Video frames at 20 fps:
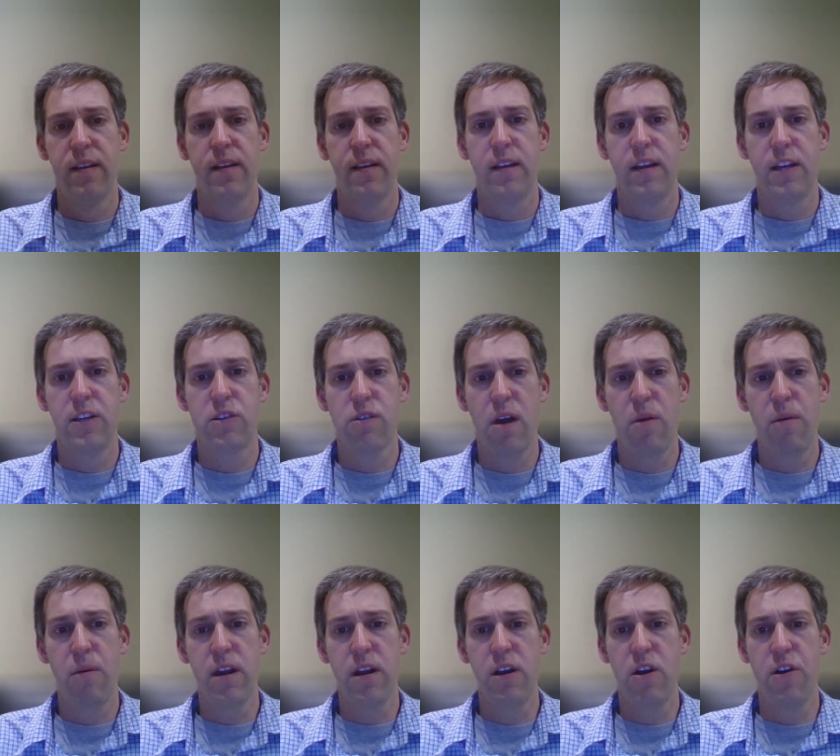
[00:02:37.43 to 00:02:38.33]
And so I
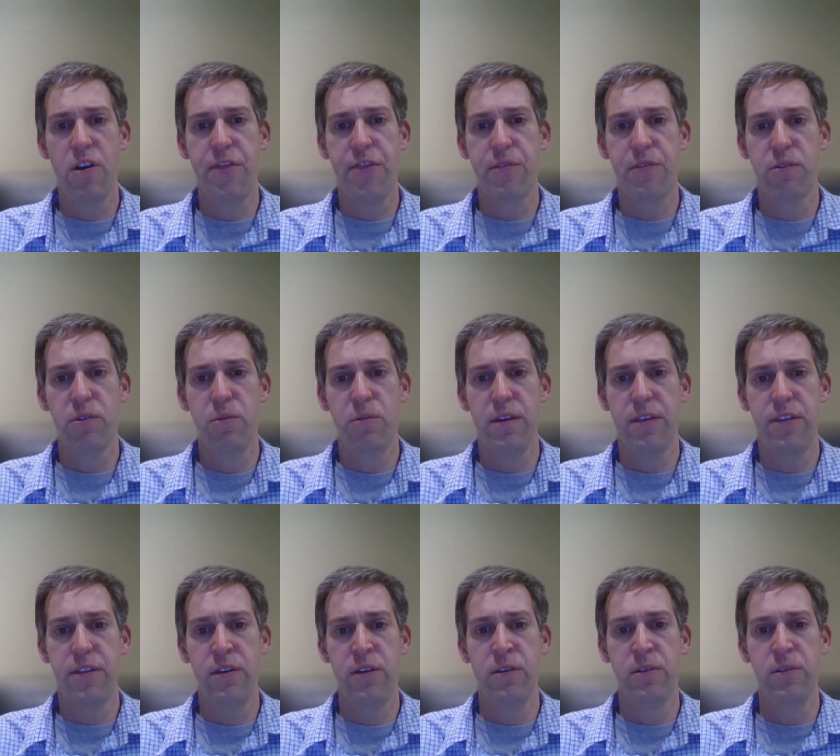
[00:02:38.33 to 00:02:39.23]
want to go through
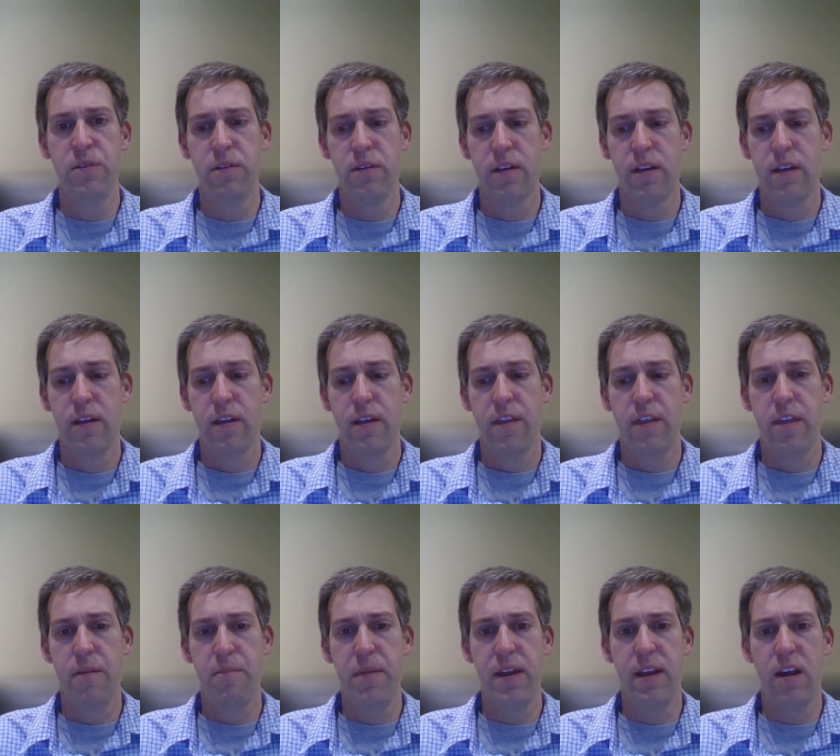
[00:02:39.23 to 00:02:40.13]
with you
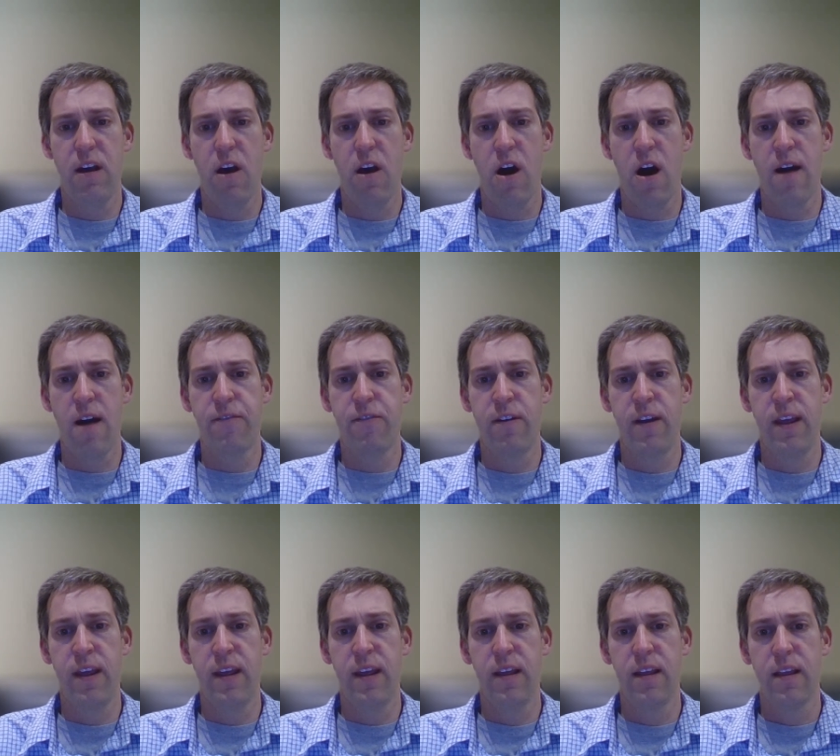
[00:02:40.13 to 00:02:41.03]
the mincha
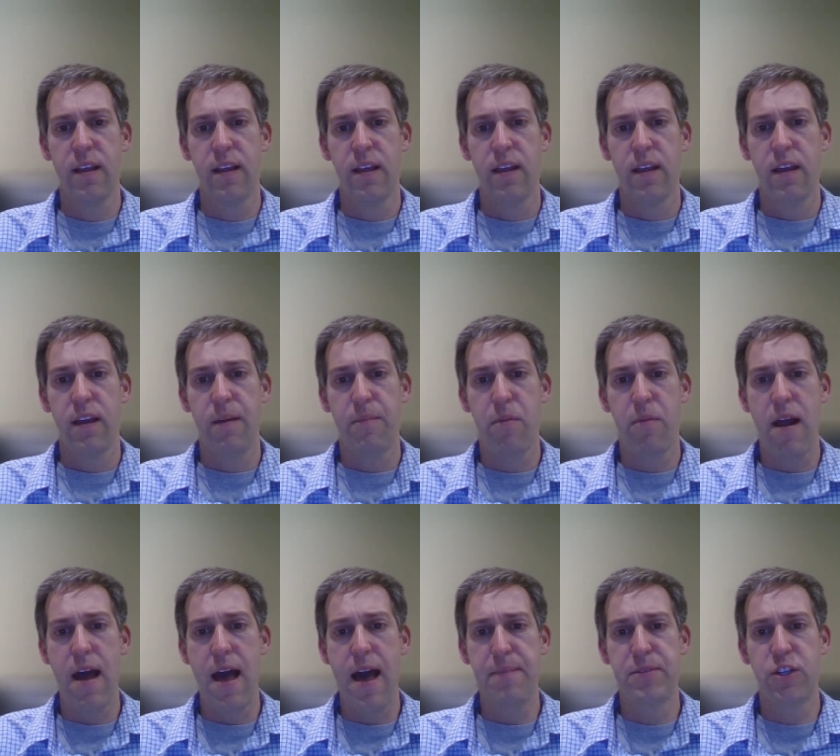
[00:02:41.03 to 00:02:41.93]
offering and
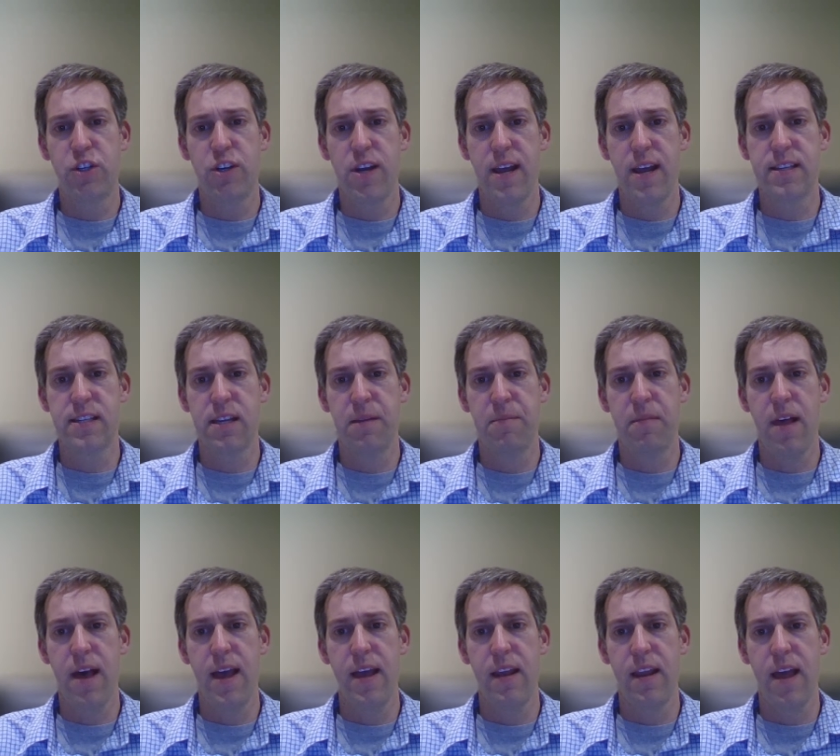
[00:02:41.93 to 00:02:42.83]
perhaps shed some
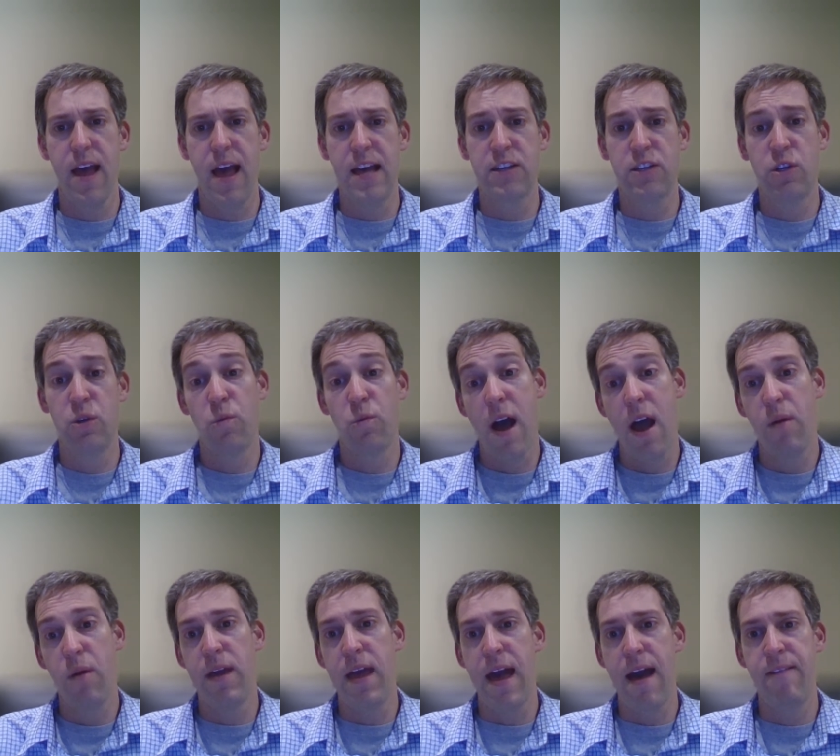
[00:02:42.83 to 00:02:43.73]
light as to why
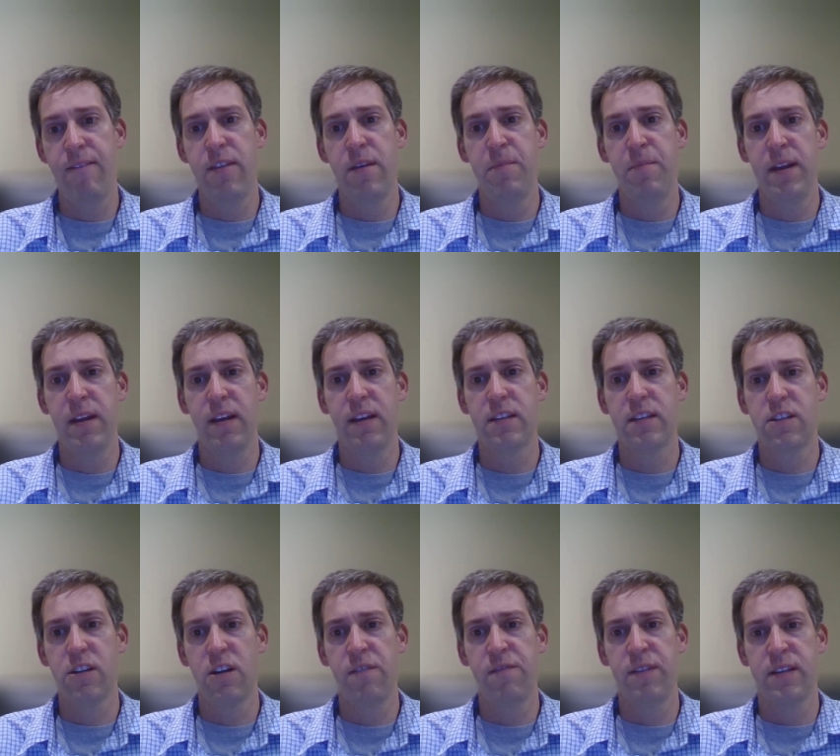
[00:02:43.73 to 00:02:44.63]
we have the mincha
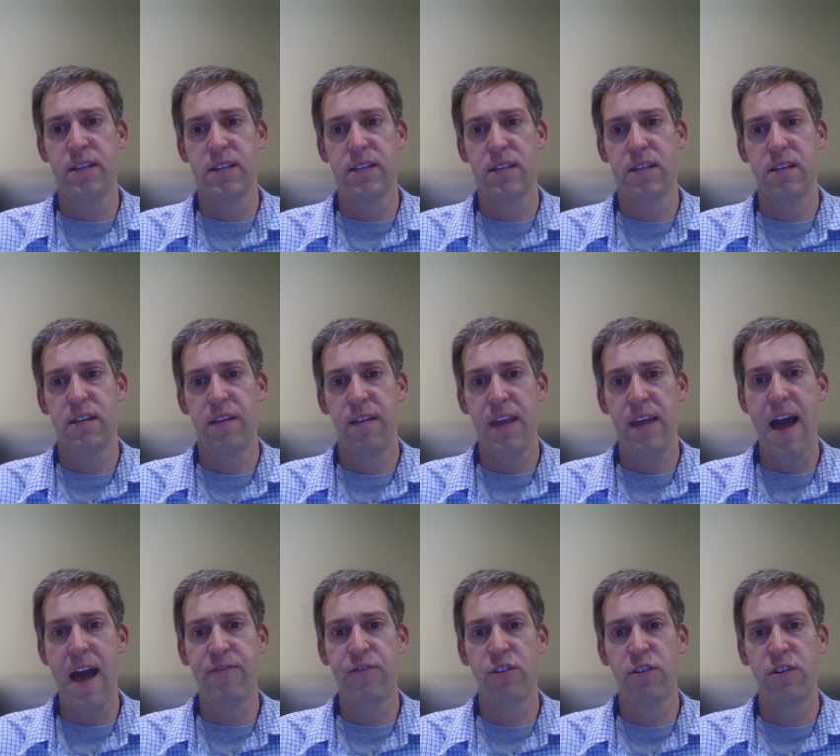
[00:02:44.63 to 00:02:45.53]
service, the
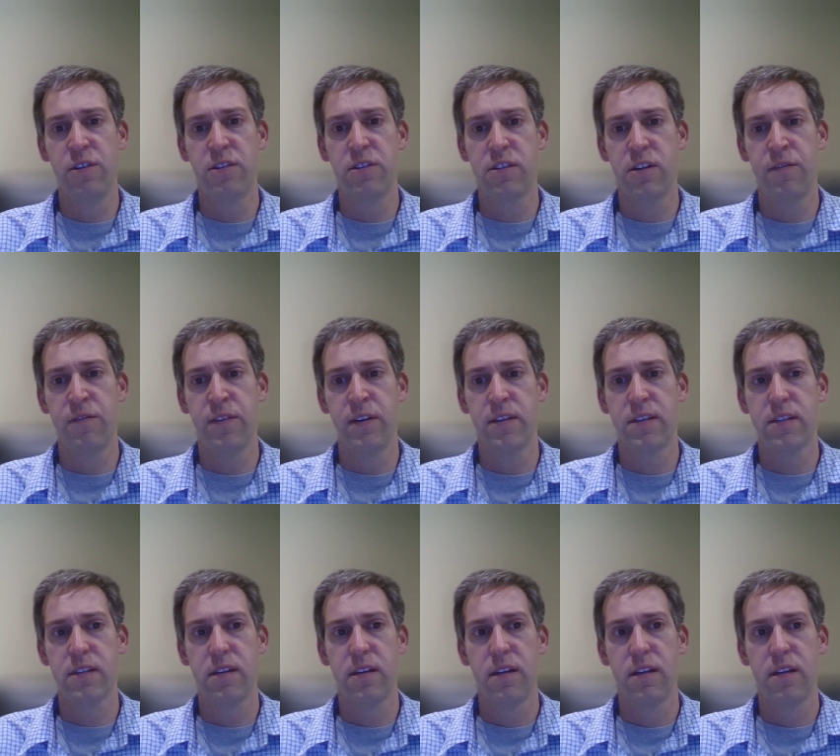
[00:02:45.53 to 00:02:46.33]
afternoon service.